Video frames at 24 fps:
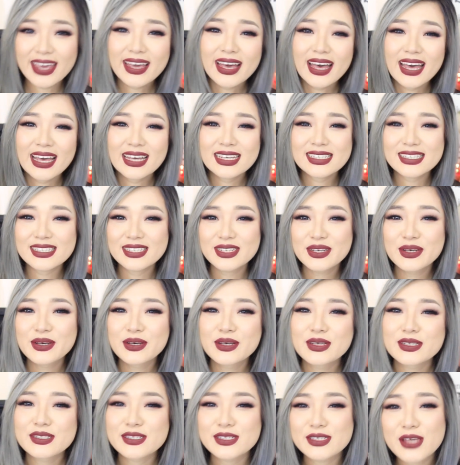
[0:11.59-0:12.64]
Hey guys!
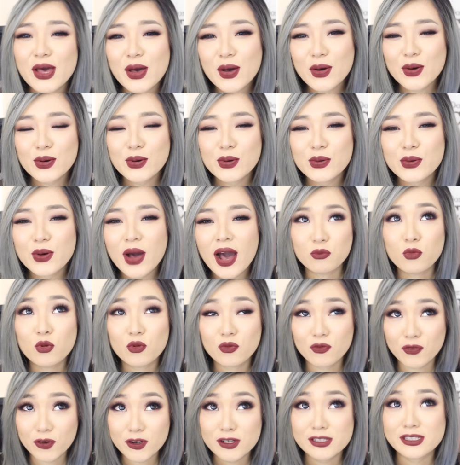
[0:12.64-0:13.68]
So, well
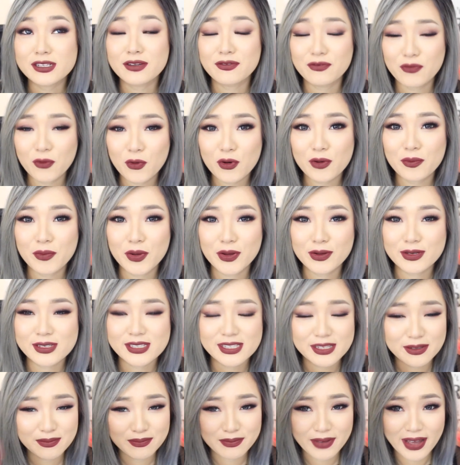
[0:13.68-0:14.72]
first and
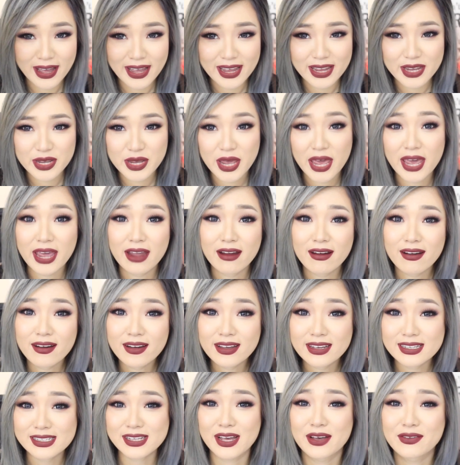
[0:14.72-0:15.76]
foremost, my hair
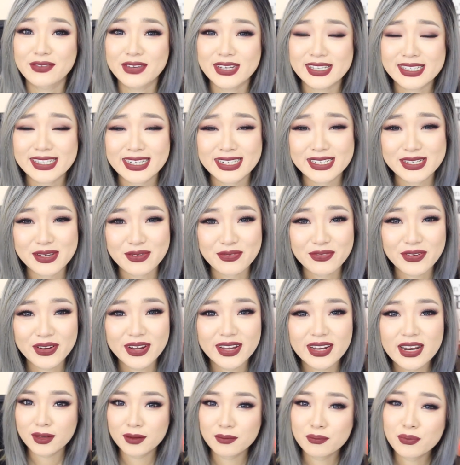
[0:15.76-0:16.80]
is obviously
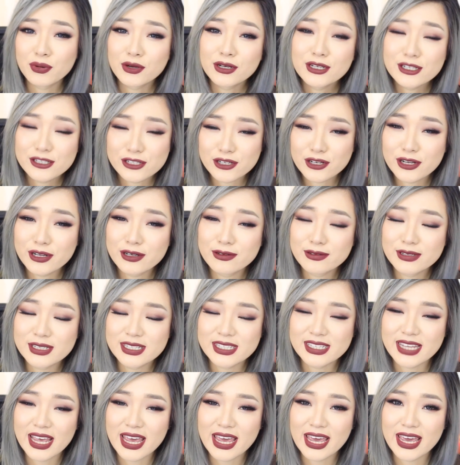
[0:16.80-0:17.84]
different. I'm pretty sure it
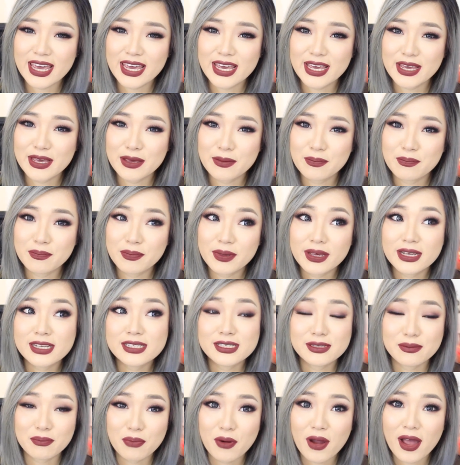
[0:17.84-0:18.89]
was a big
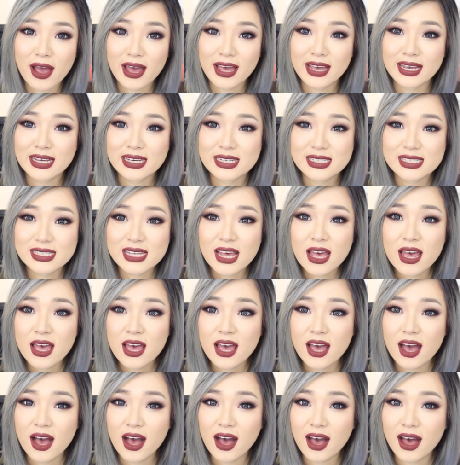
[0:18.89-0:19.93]
surprise
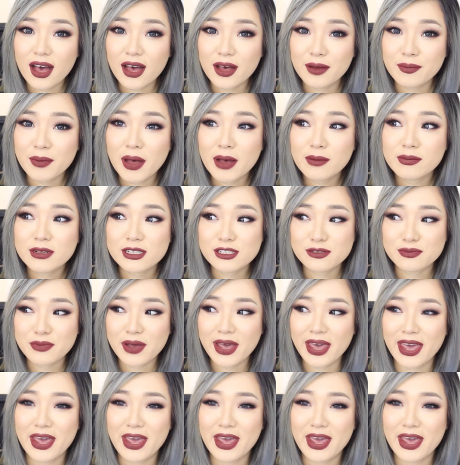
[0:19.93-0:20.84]
um, how much my